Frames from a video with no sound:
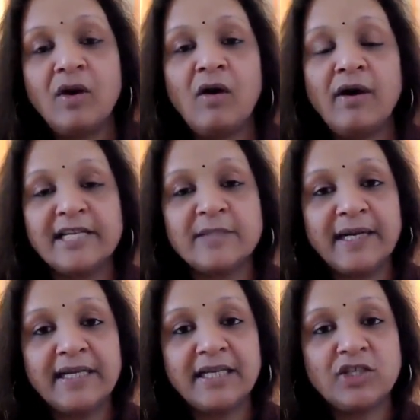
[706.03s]
or
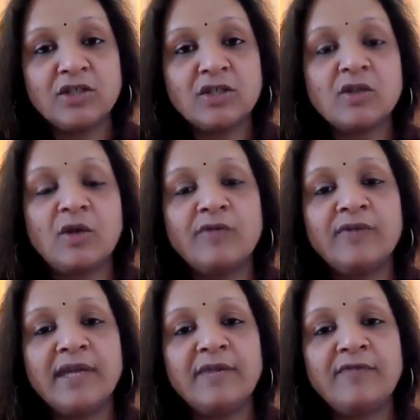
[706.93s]
expectations of
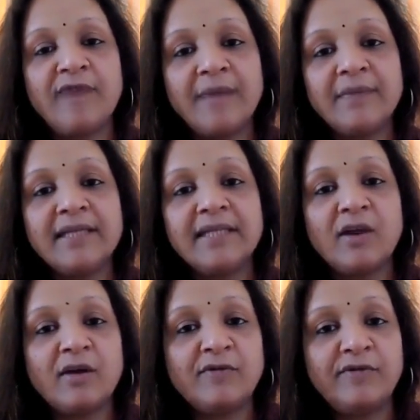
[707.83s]
their family
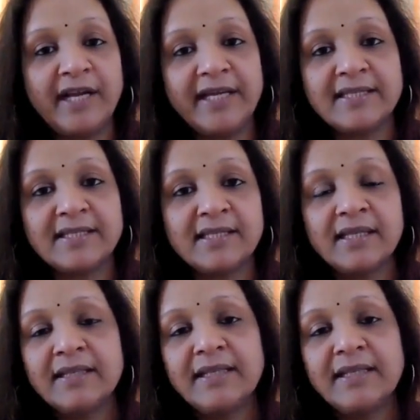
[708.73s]
or friends,